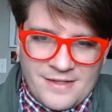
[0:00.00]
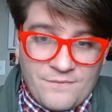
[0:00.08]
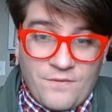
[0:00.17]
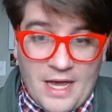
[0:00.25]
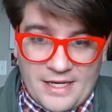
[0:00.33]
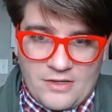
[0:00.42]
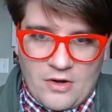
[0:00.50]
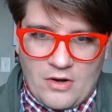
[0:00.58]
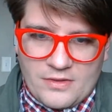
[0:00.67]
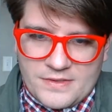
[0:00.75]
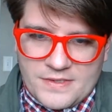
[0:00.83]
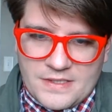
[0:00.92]
fine
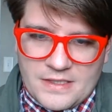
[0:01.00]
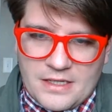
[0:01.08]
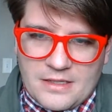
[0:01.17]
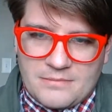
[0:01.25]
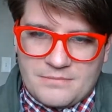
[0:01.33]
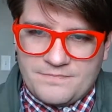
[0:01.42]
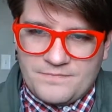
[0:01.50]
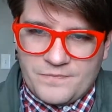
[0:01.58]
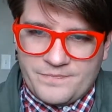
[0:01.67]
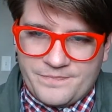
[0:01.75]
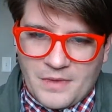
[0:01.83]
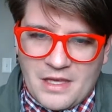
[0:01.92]
art, um,
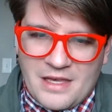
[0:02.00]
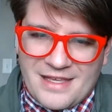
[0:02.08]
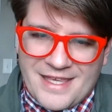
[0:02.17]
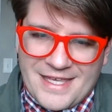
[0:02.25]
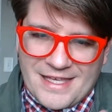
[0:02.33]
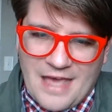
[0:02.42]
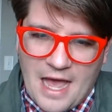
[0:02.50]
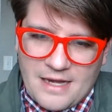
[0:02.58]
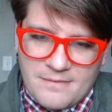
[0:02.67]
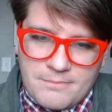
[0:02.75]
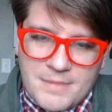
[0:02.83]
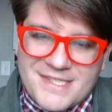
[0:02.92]
can kind
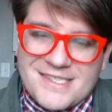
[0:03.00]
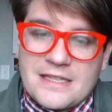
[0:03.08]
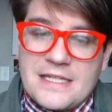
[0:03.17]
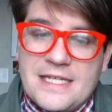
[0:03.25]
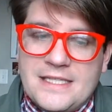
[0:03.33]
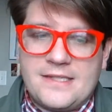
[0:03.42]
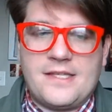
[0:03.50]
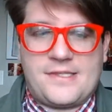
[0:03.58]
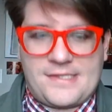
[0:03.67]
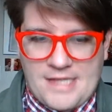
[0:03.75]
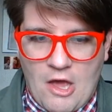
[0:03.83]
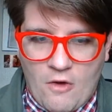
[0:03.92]
of mislead the
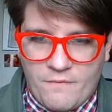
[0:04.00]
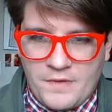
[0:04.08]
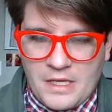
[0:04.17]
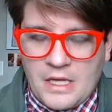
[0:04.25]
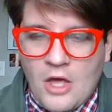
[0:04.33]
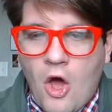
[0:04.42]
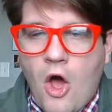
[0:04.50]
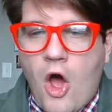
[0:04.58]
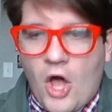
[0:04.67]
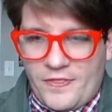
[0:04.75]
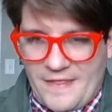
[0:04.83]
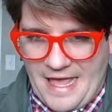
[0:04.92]
self
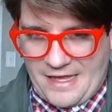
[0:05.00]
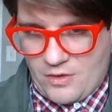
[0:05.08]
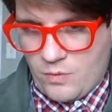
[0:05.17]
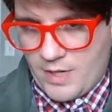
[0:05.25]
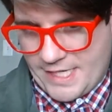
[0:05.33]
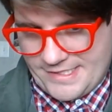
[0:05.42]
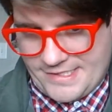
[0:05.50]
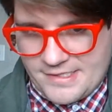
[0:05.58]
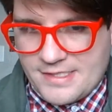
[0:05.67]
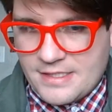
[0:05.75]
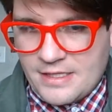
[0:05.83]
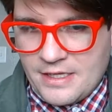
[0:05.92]
on that
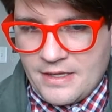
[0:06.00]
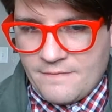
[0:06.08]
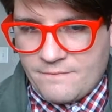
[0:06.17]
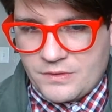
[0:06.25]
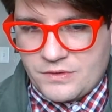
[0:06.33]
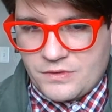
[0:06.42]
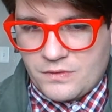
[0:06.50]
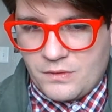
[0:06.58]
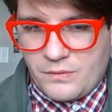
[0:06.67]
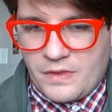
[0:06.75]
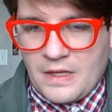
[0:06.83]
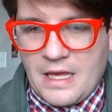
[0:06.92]
quest for
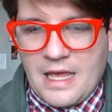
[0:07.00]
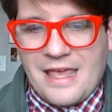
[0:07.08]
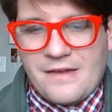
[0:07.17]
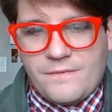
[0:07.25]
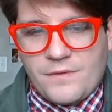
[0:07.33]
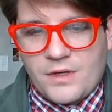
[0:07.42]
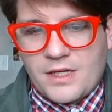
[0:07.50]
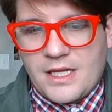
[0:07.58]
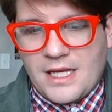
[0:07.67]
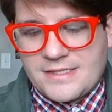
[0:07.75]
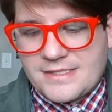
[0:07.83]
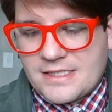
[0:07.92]
truth. And for
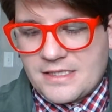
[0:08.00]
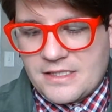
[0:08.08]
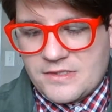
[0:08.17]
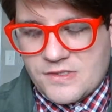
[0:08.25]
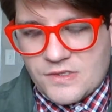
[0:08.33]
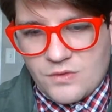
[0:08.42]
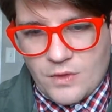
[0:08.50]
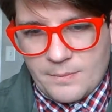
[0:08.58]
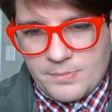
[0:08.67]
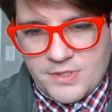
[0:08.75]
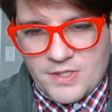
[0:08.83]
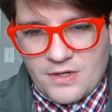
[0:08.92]
Augustine, the
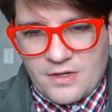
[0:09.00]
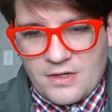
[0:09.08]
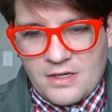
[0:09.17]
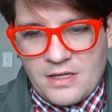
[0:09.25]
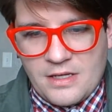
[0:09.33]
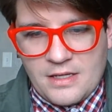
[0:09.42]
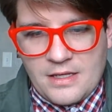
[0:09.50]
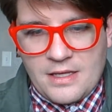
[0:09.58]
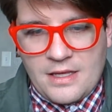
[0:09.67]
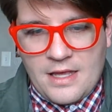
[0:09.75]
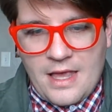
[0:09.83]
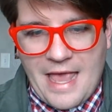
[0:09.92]
scripture
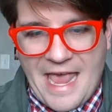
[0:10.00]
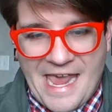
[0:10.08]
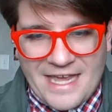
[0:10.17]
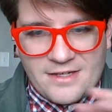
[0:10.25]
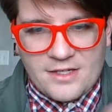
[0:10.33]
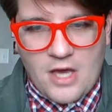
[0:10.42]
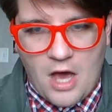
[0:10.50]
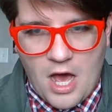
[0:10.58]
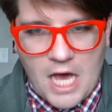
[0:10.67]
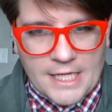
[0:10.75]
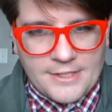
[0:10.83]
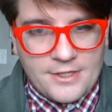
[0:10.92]
and
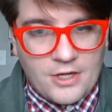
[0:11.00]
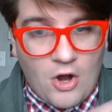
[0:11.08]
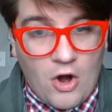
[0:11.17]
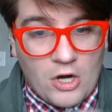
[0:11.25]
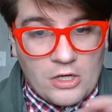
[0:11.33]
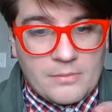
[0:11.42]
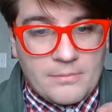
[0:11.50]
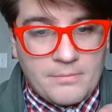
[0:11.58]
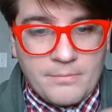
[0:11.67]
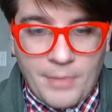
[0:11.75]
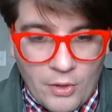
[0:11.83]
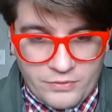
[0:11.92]
God are
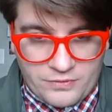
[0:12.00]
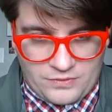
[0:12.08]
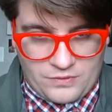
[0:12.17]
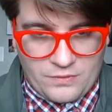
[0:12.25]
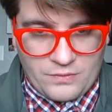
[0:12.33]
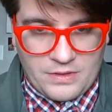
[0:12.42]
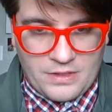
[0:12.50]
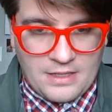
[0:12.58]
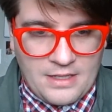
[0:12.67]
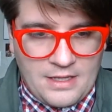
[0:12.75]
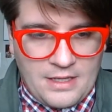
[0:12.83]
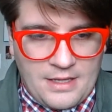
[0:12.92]
both truth.
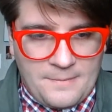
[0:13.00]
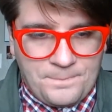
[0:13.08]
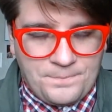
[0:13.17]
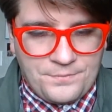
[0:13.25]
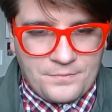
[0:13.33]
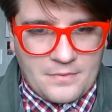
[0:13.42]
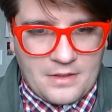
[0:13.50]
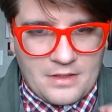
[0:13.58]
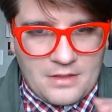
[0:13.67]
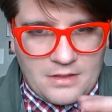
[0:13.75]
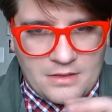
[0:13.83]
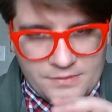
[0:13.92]

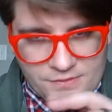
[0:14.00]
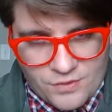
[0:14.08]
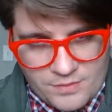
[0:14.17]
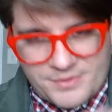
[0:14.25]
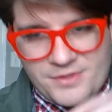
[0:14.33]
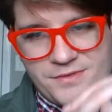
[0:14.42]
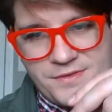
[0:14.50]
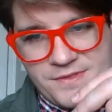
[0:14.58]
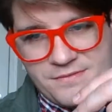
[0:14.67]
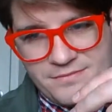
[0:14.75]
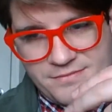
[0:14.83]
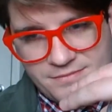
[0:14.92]
Uh, scripture's
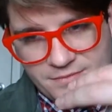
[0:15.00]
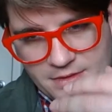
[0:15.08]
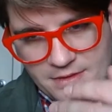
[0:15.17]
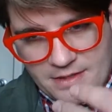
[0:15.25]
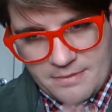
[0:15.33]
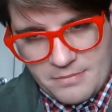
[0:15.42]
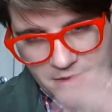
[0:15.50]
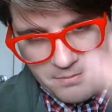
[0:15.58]
the, the